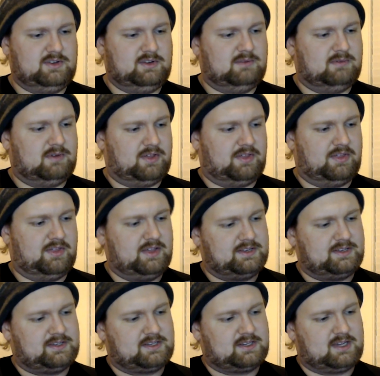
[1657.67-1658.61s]
this
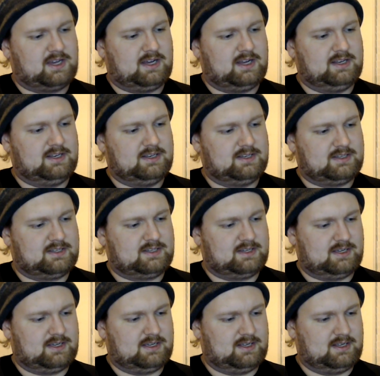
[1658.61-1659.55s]
gun to
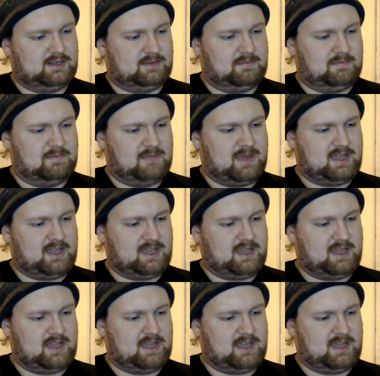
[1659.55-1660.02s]
make it